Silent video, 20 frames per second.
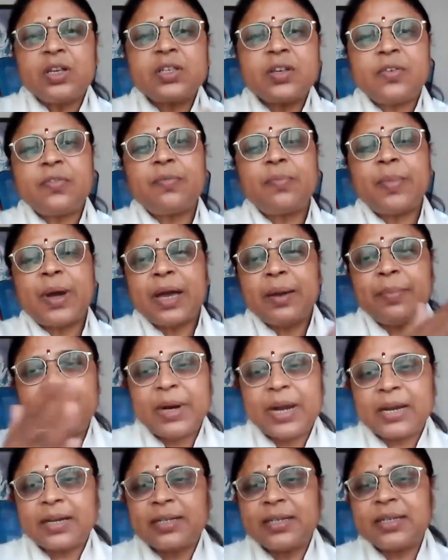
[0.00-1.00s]
of my
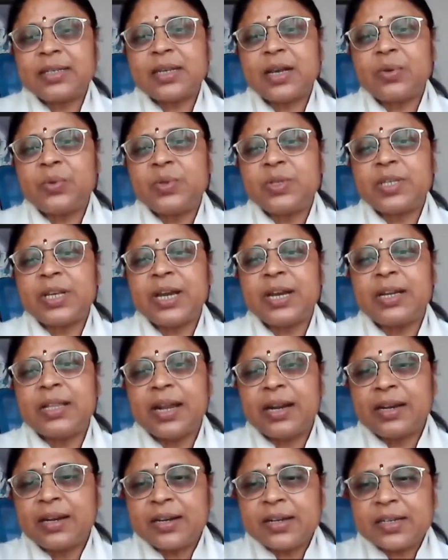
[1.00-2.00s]
practice outside,
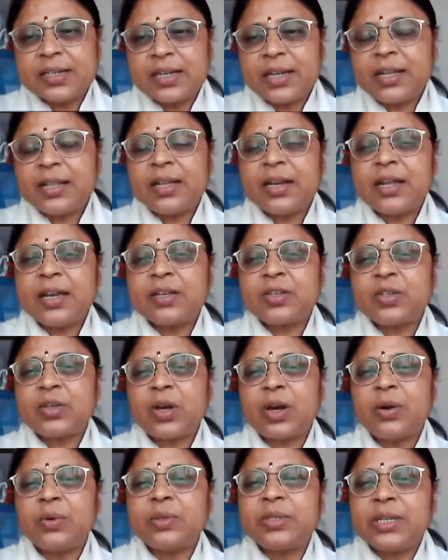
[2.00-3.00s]
that Krishna that I saw
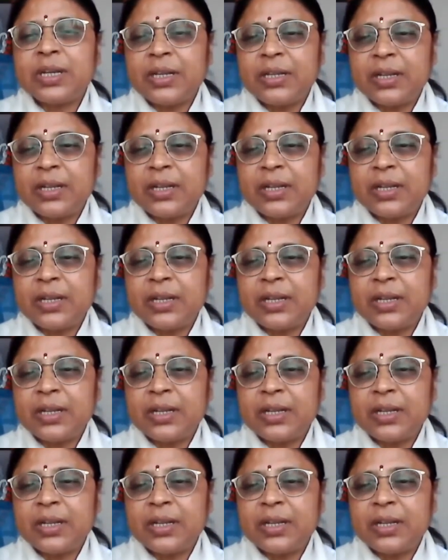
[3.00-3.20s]
outside,